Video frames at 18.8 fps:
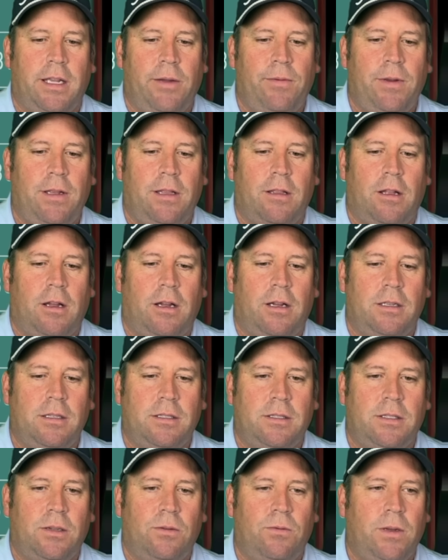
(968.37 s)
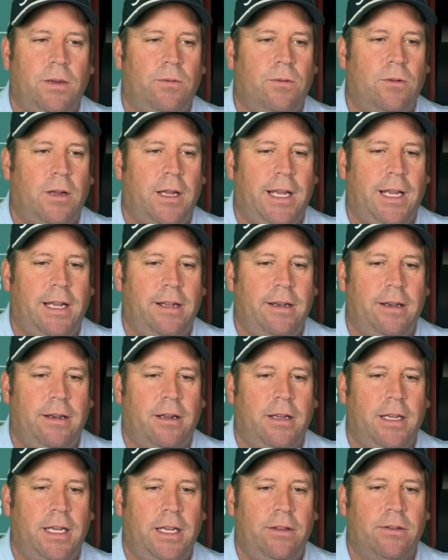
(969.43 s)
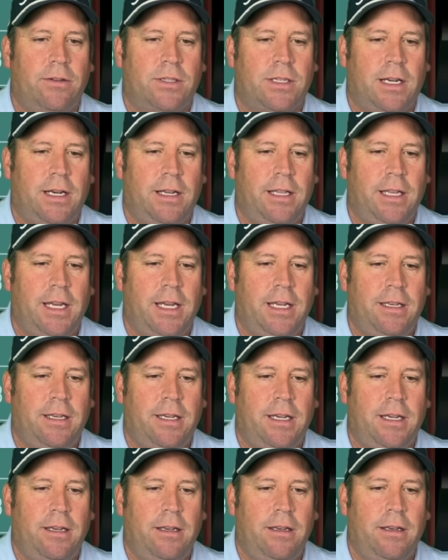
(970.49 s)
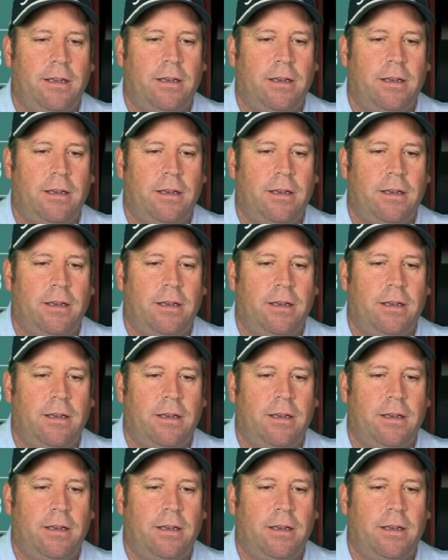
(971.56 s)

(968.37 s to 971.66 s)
we lost, so we will add uh, either side of the 18.